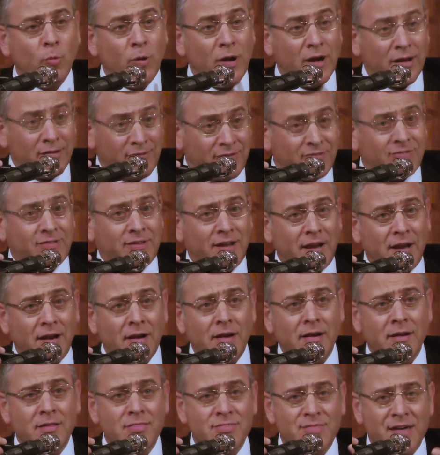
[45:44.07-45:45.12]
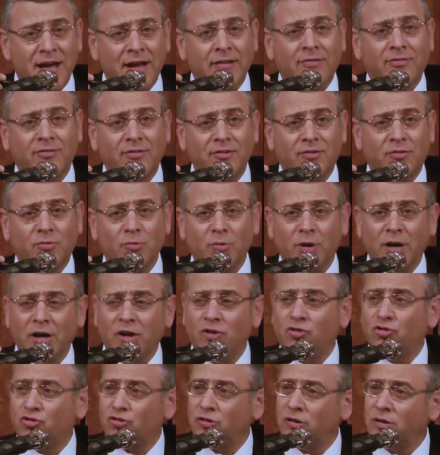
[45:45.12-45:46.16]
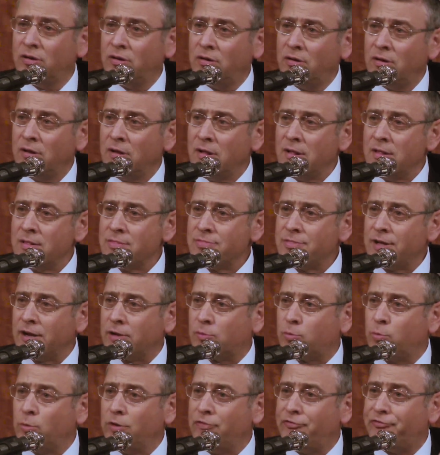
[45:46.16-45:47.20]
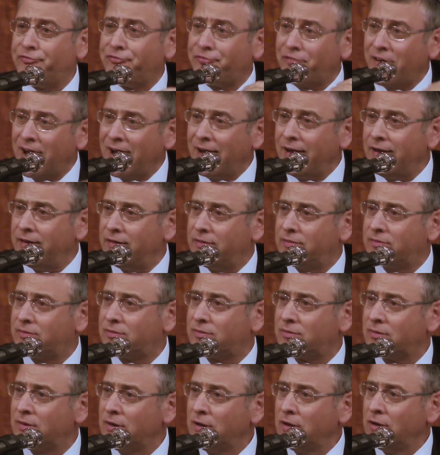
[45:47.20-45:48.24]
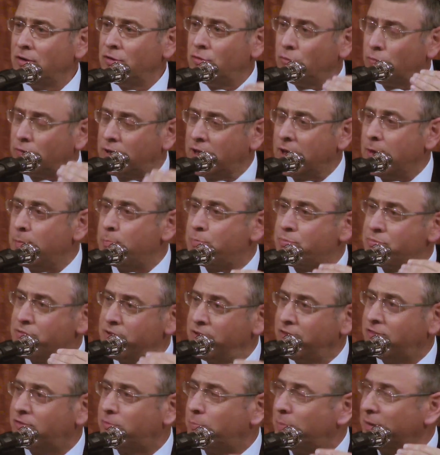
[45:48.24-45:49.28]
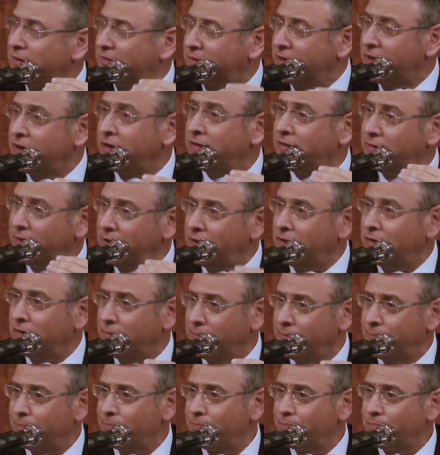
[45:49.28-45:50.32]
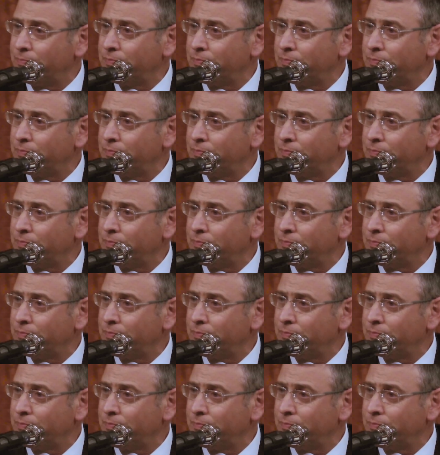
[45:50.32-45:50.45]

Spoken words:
in that situation that we fight to keep this Batei Din.